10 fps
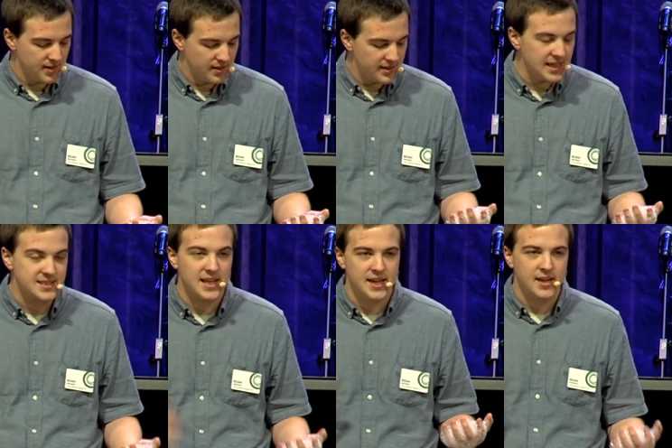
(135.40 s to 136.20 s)
that's
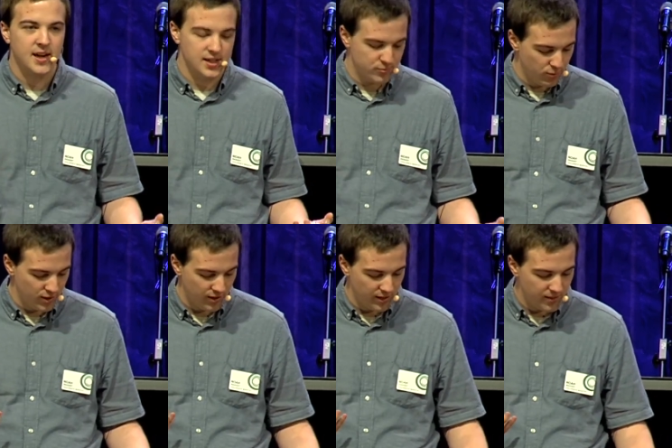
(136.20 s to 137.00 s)
like God's
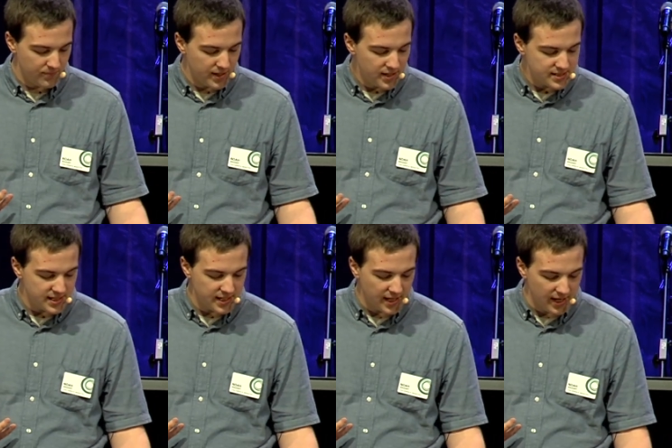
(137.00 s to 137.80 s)
word.
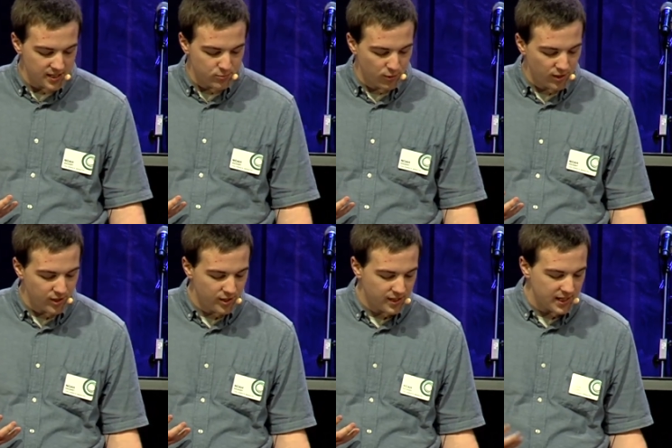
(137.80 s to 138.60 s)
See, God's
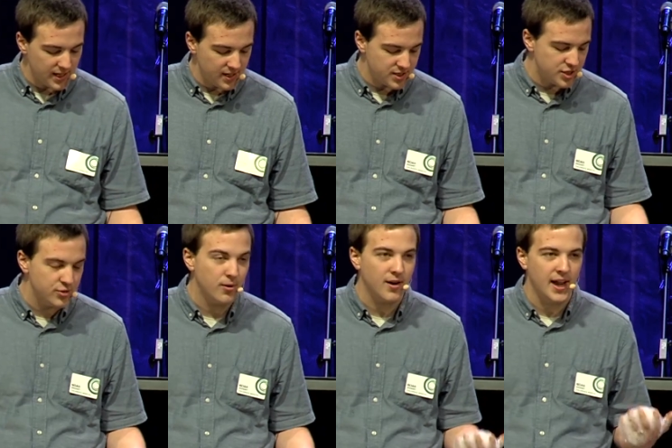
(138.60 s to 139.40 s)
word clings to
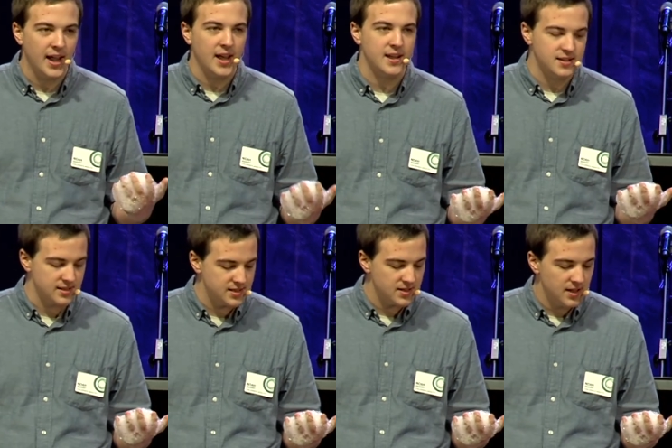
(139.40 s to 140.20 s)
our
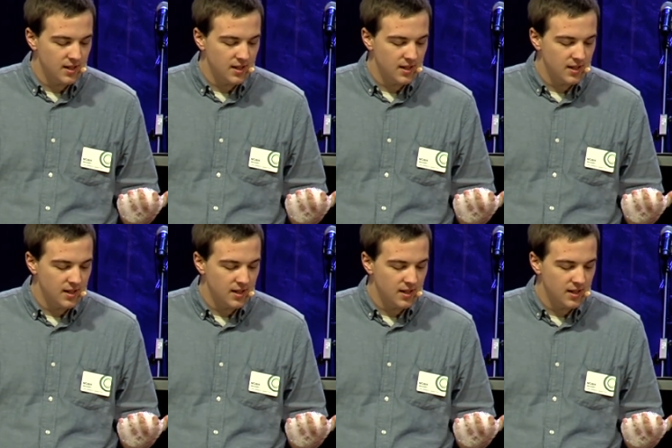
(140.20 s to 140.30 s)
hands,